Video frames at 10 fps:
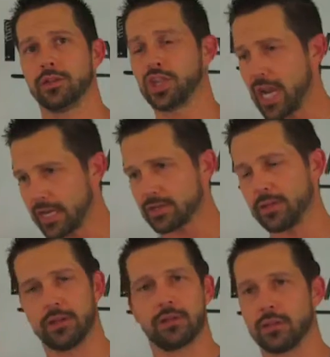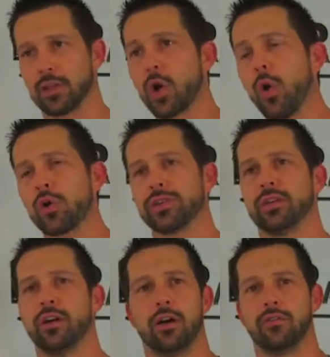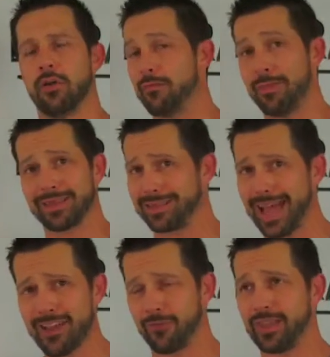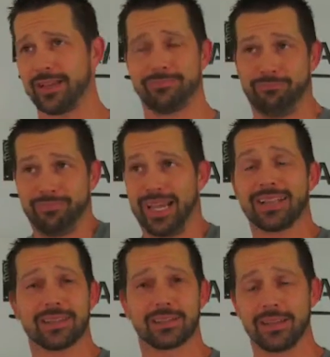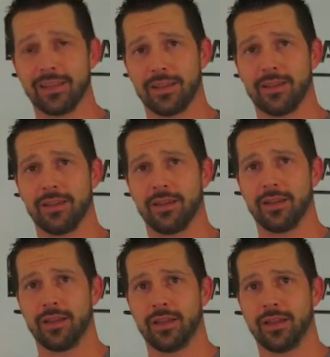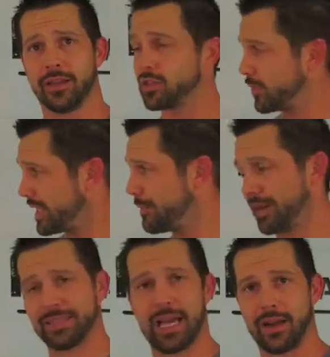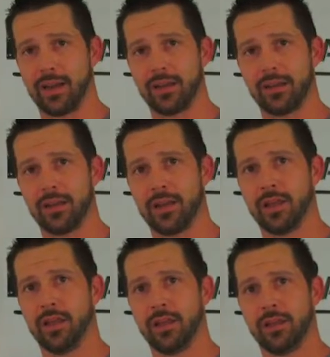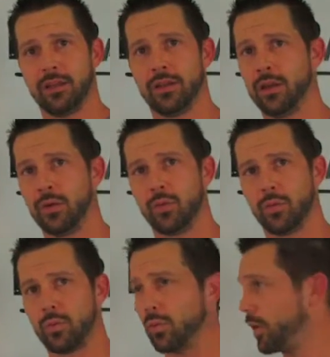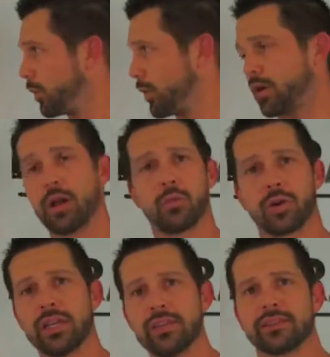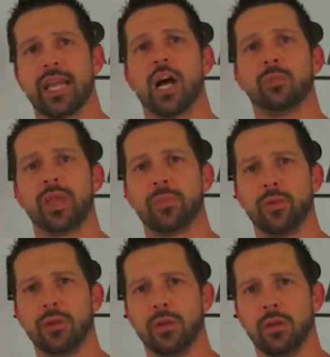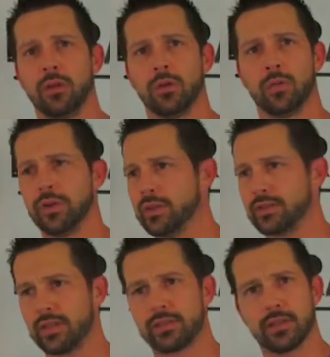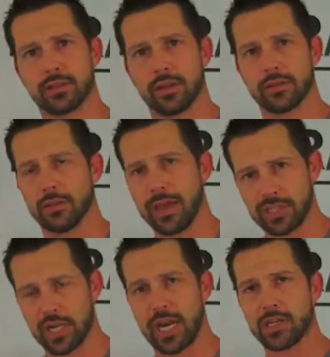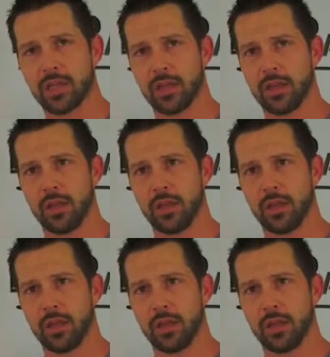changed the course of my life, that technically. So think about that. You know, we're in this to help people. We're in this to make change.